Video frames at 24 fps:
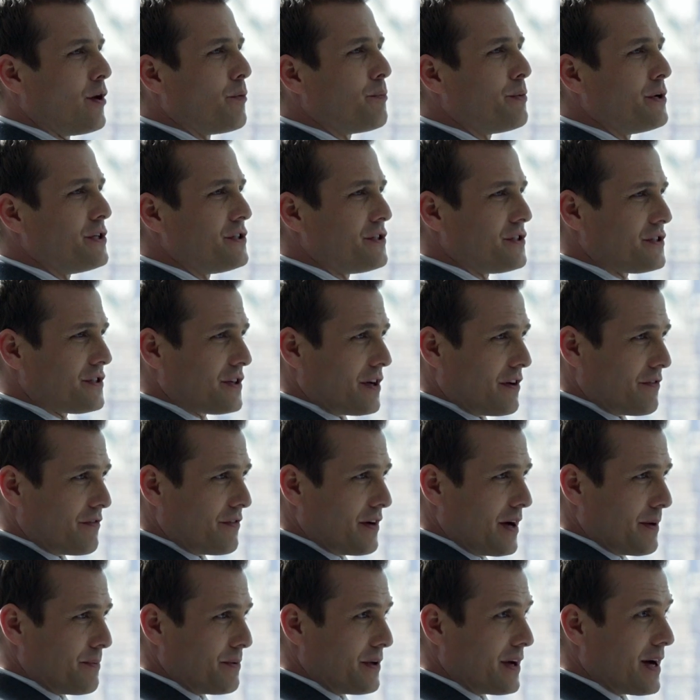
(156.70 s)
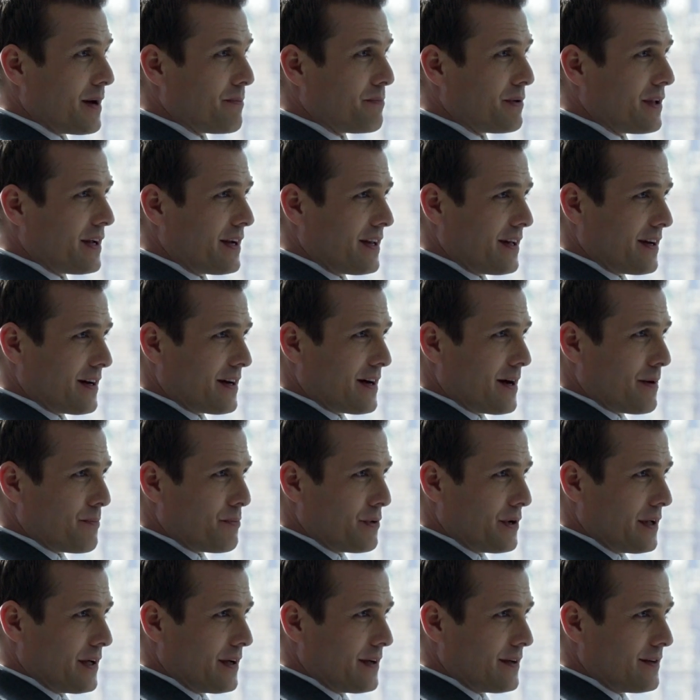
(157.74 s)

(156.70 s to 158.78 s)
beat yourself up. You got plenty of company.